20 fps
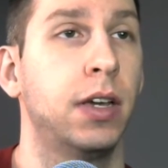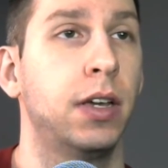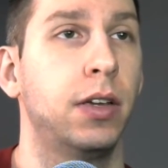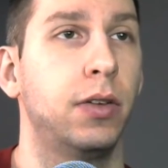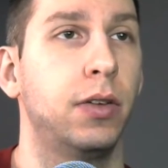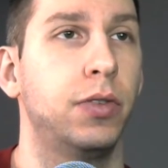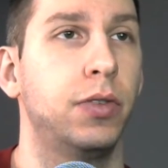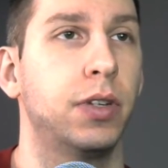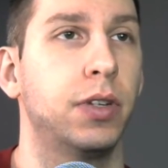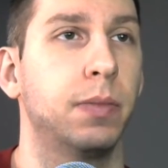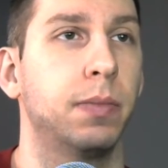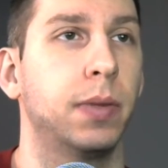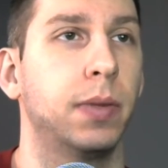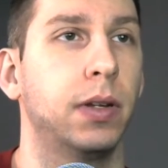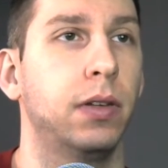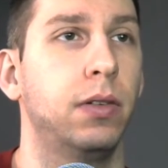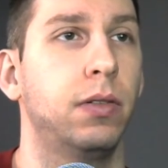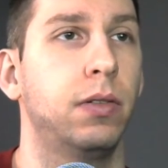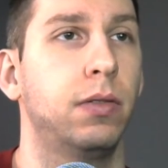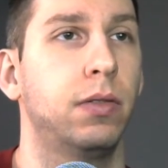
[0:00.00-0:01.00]
using
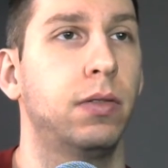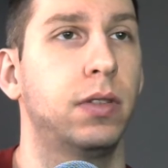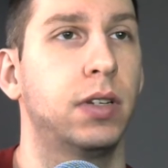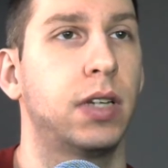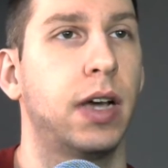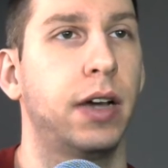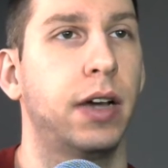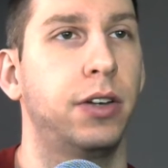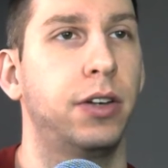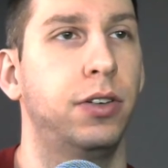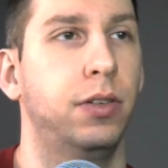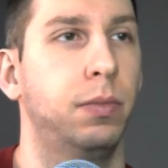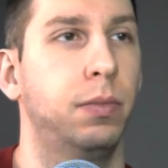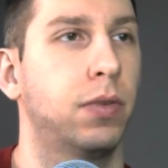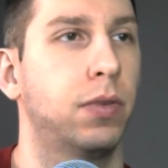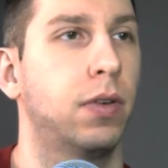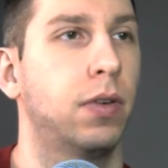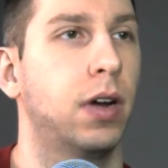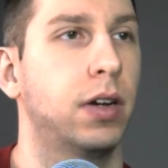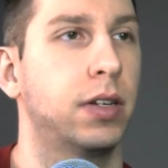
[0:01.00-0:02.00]
balloons, hydrogen
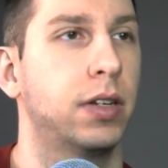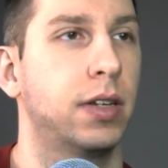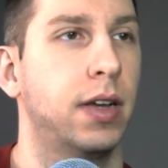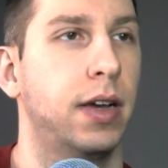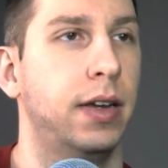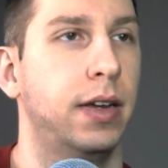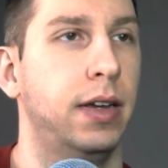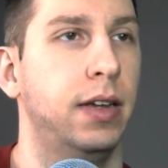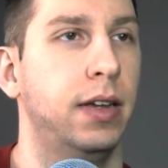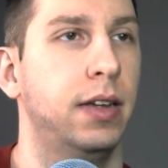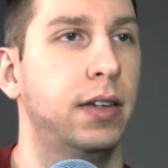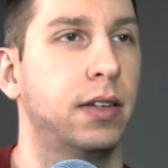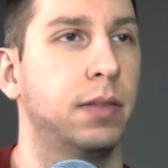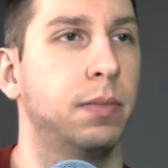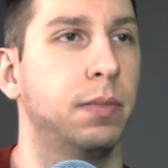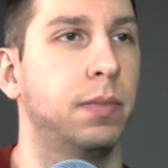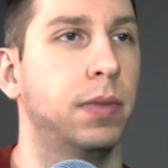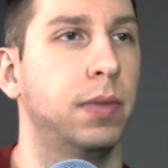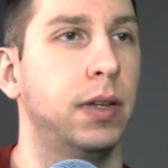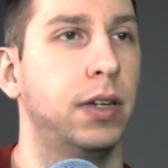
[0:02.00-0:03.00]
peroxide, and some
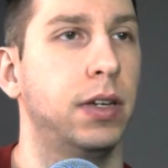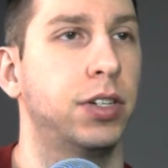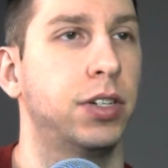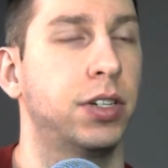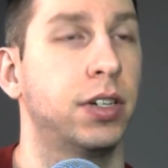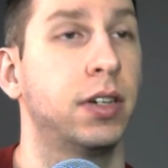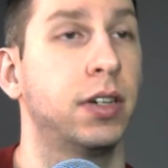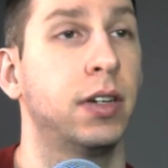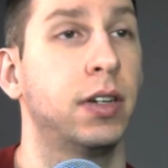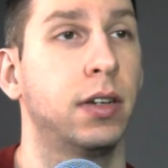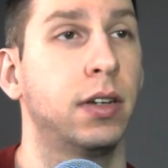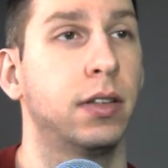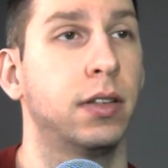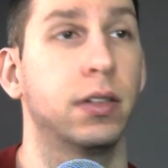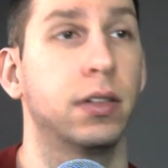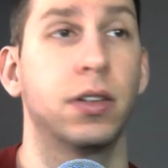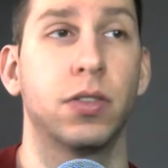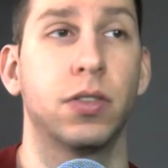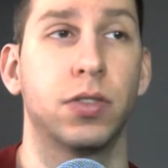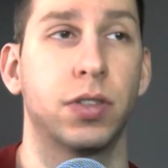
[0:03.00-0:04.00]
bleach. The
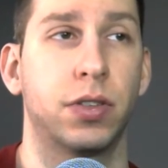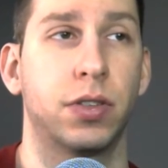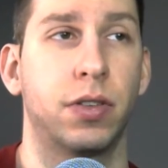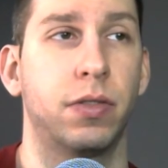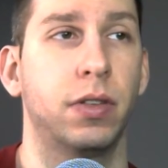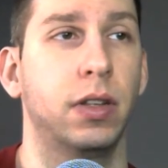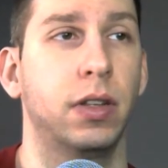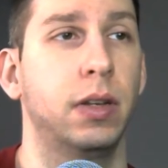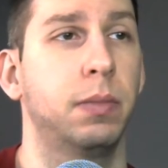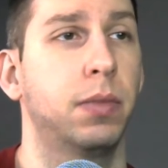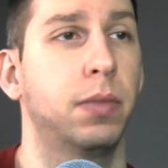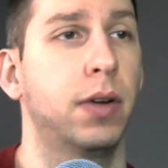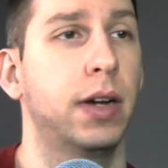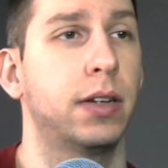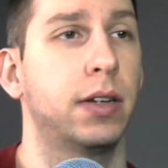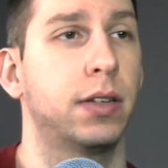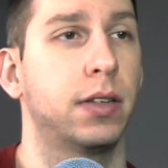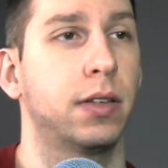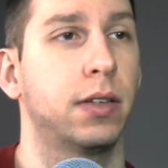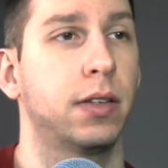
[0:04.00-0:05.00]
girls are thoroughly impressed.